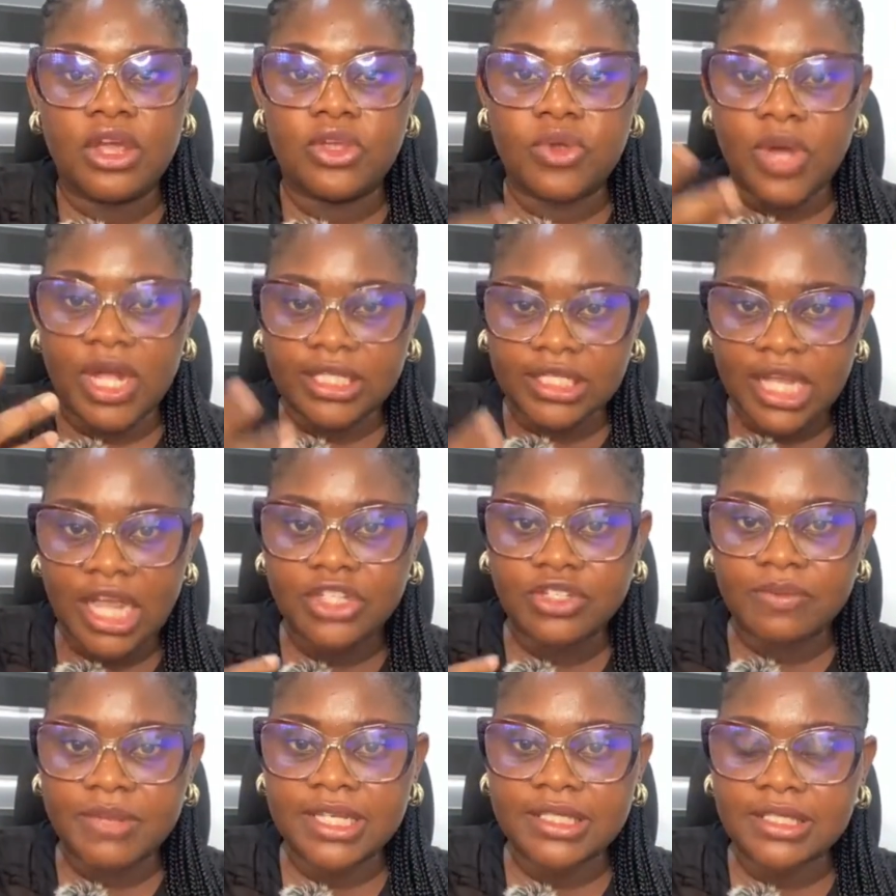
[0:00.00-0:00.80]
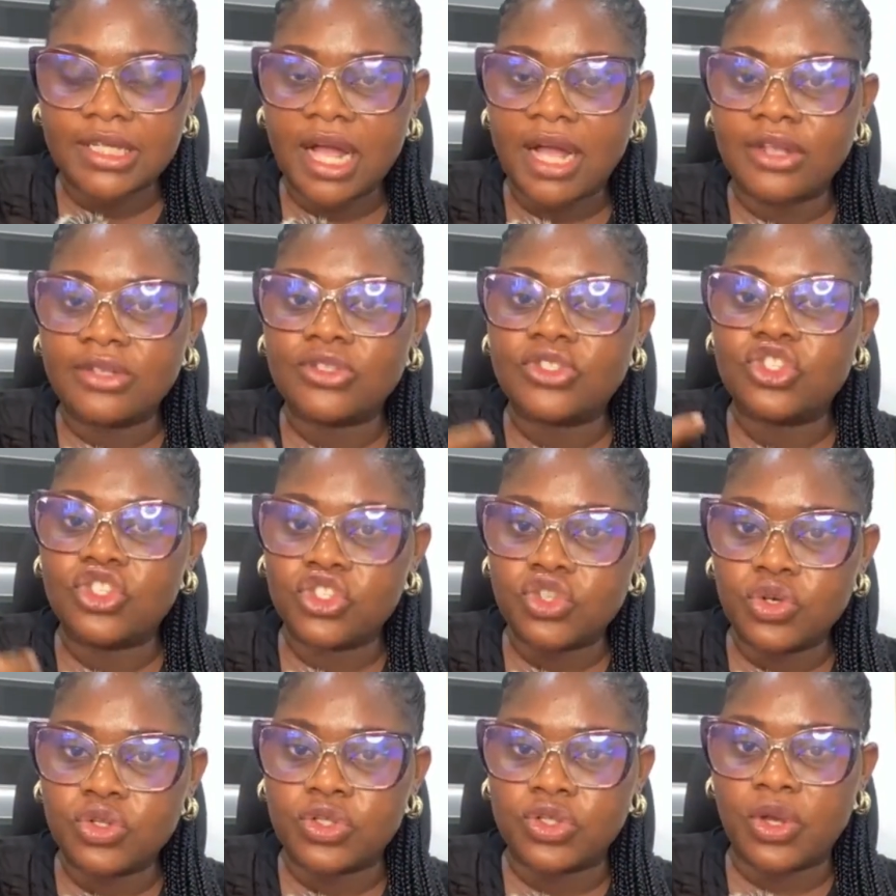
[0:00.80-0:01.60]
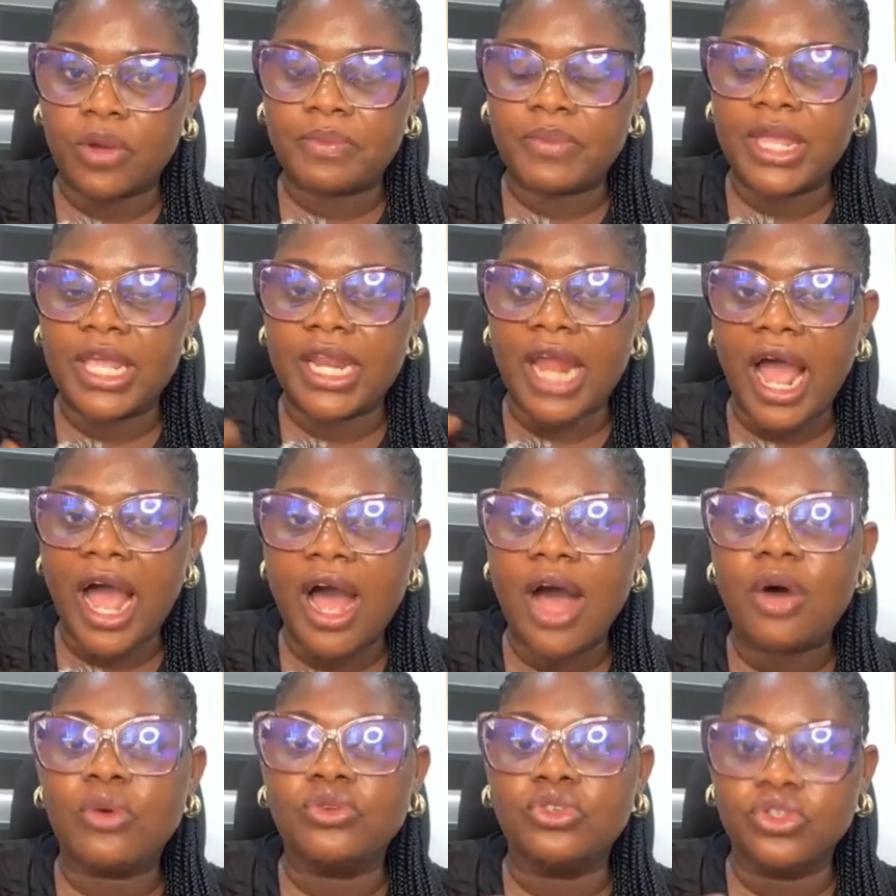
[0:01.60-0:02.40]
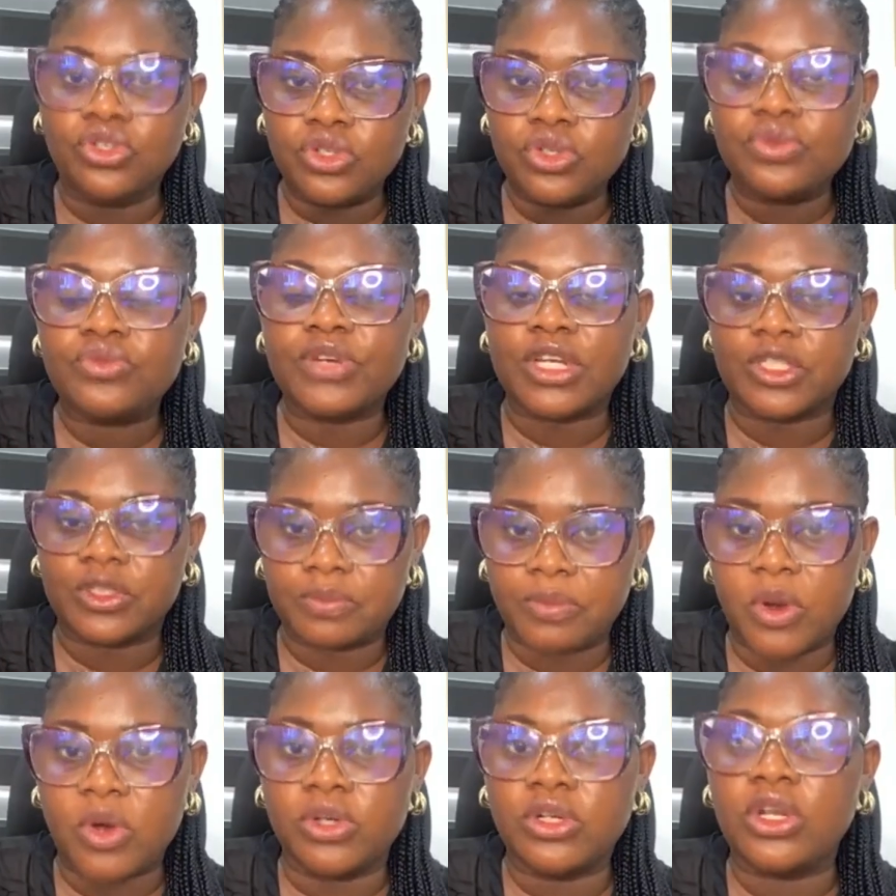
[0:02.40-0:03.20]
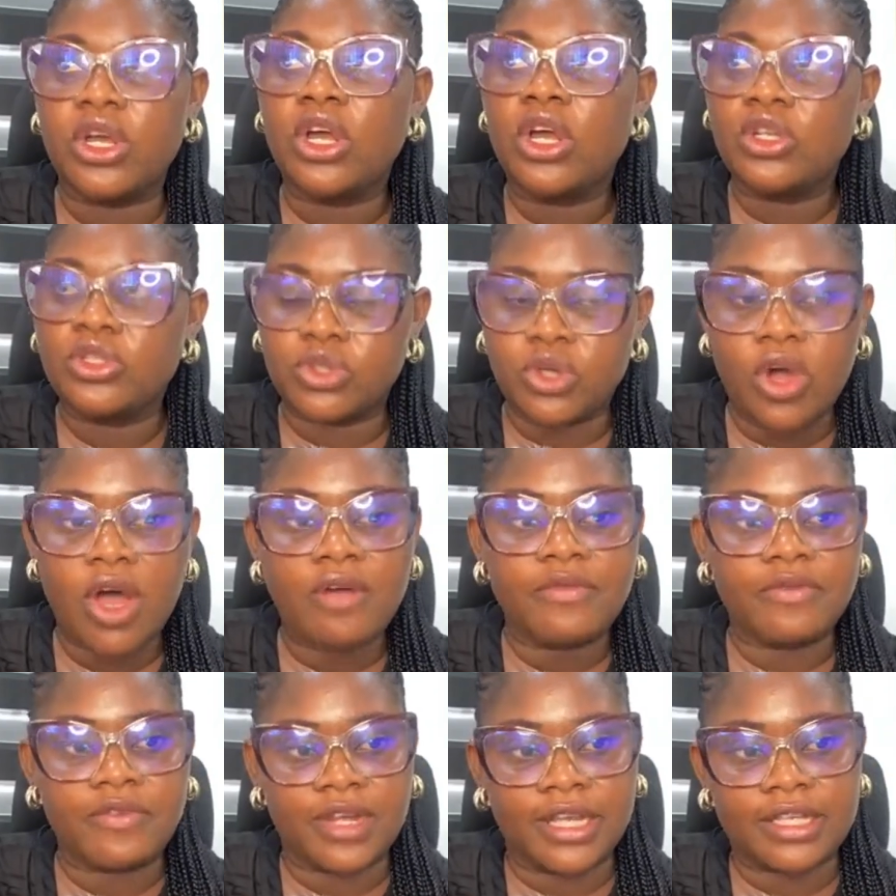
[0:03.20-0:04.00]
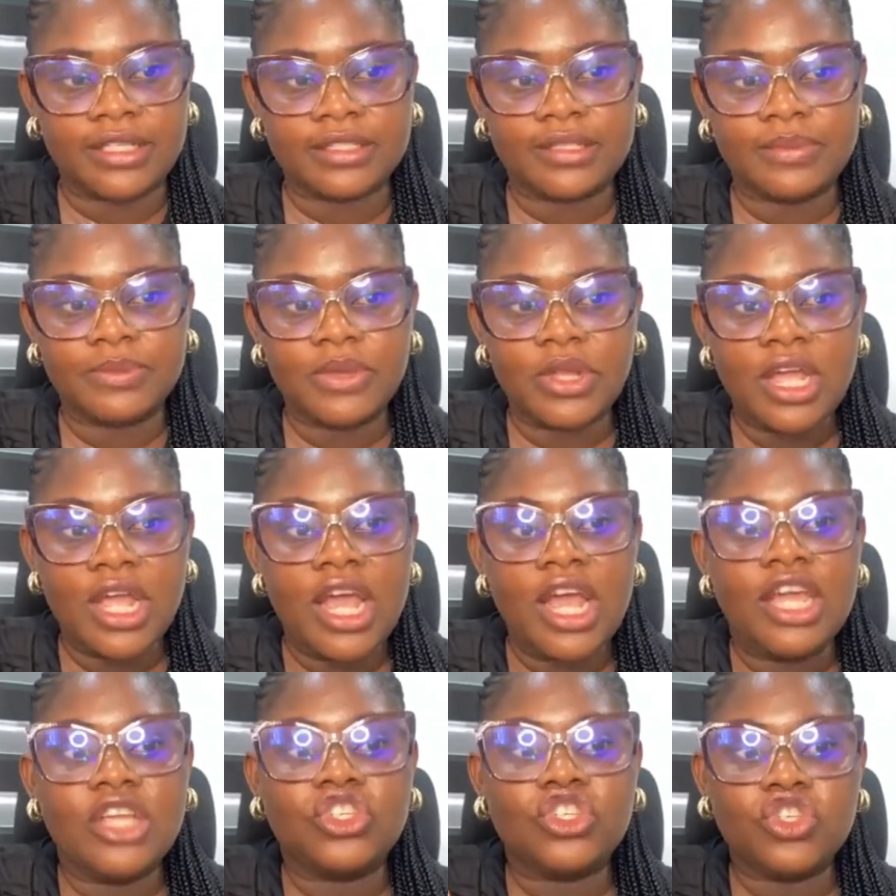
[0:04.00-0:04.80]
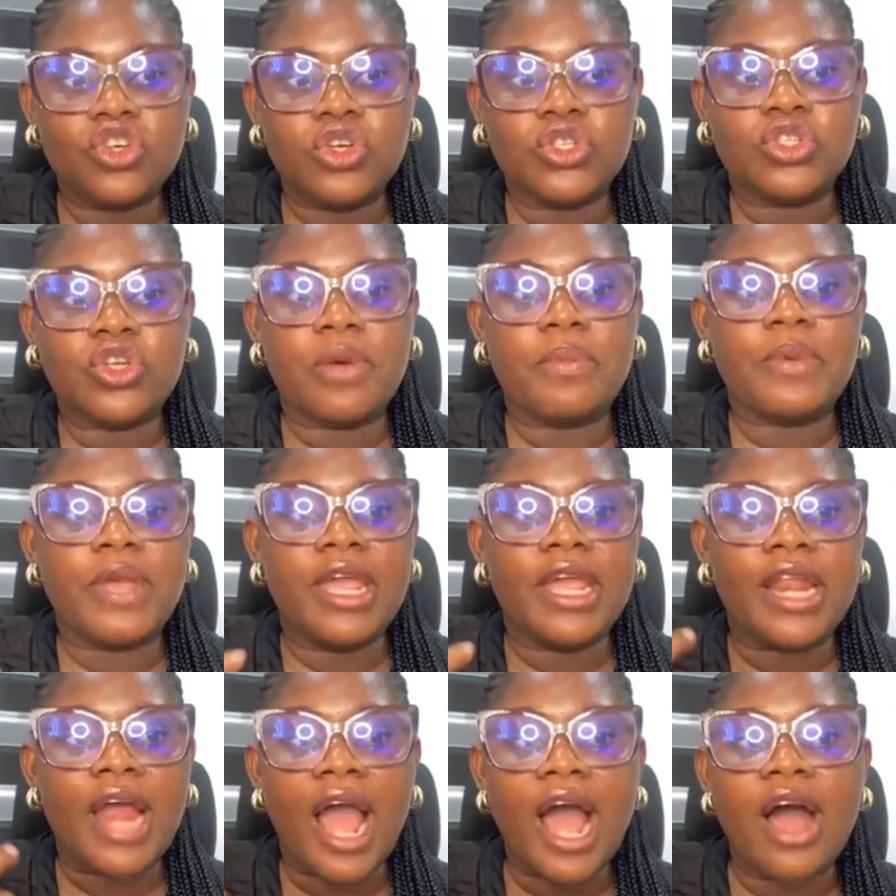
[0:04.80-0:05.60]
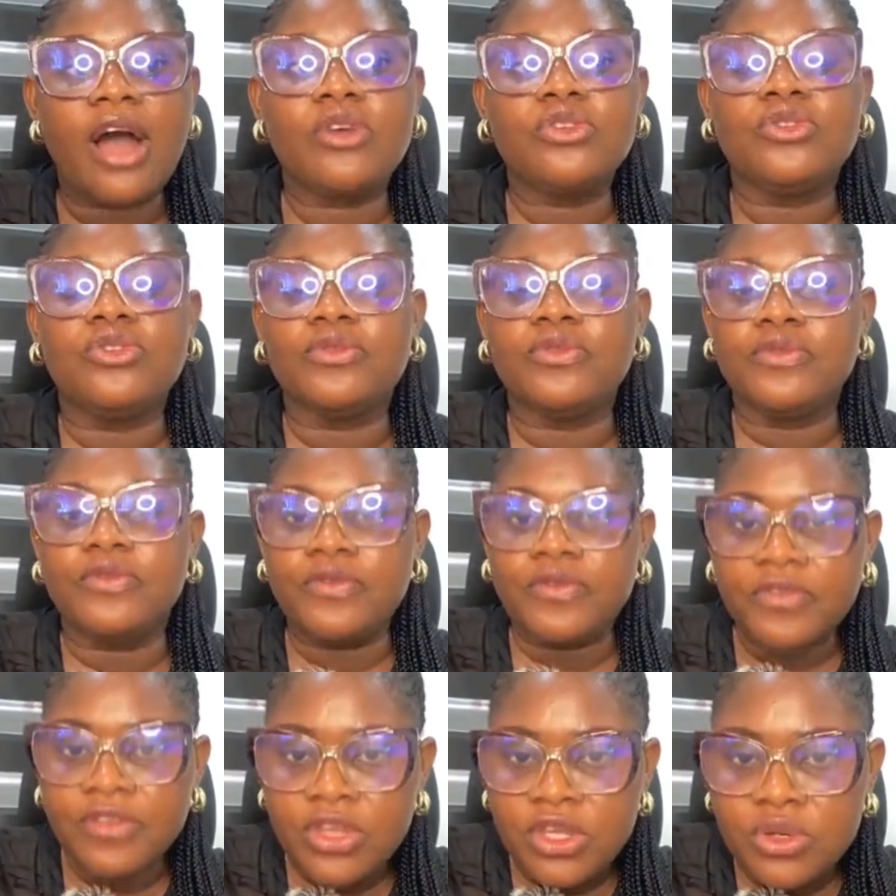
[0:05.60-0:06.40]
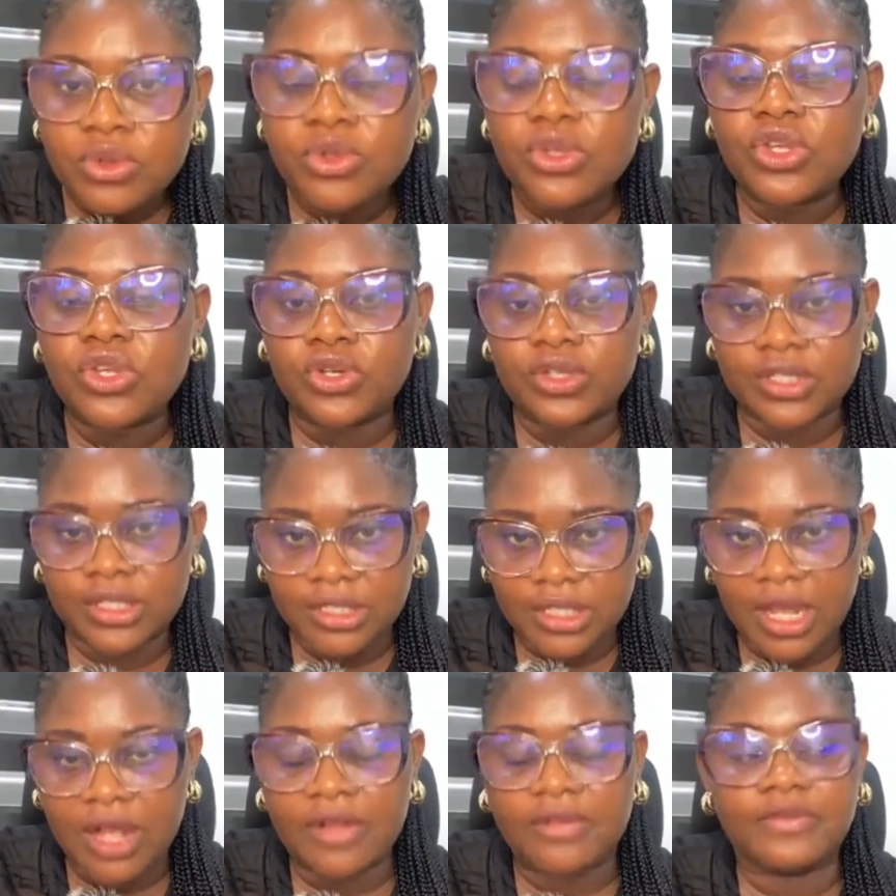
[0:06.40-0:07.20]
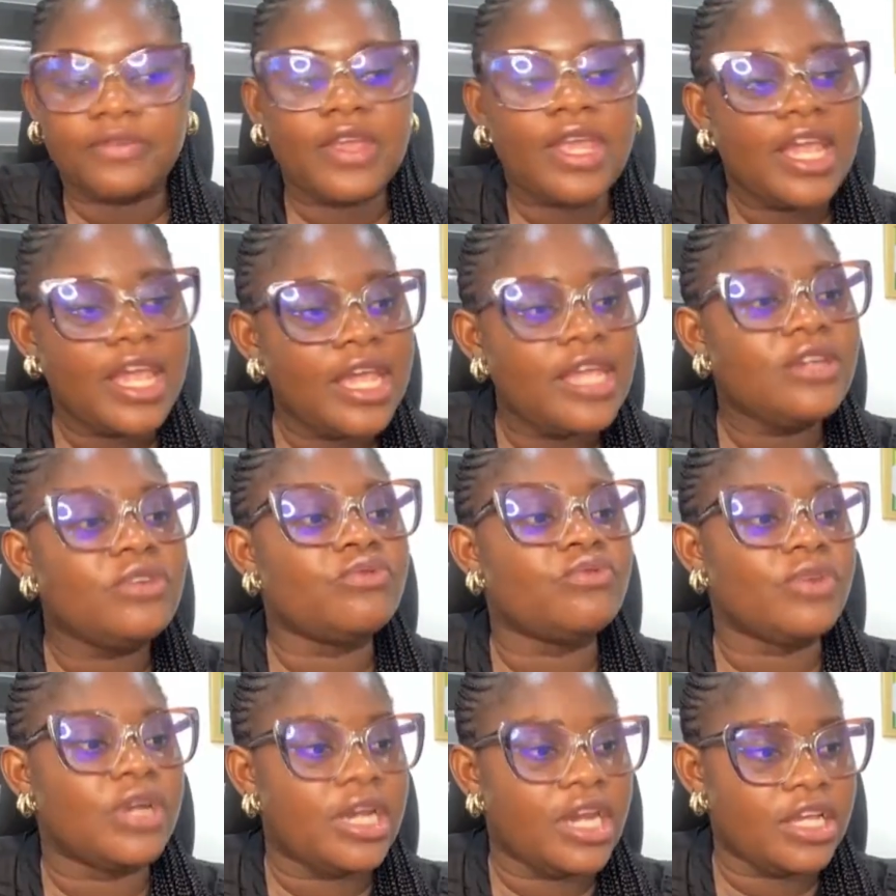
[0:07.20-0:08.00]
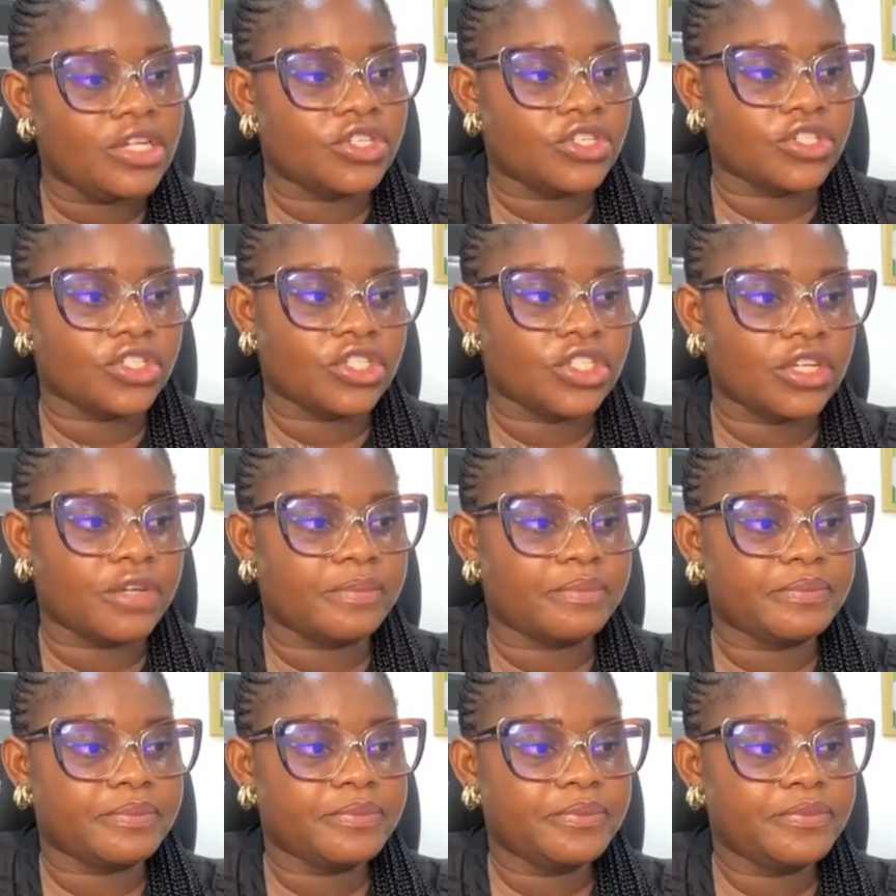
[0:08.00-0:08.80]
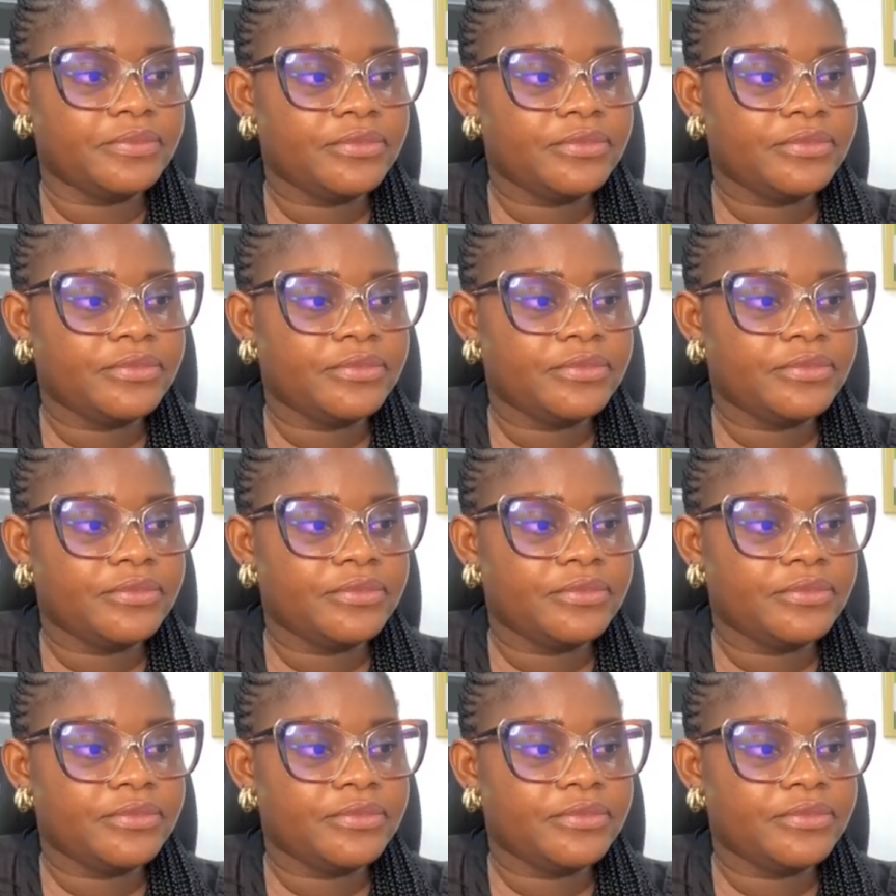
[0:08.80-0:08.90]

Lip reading: Your attachment styles shows up in how you respond to conflict. It shows up in how you view yourself in relationship.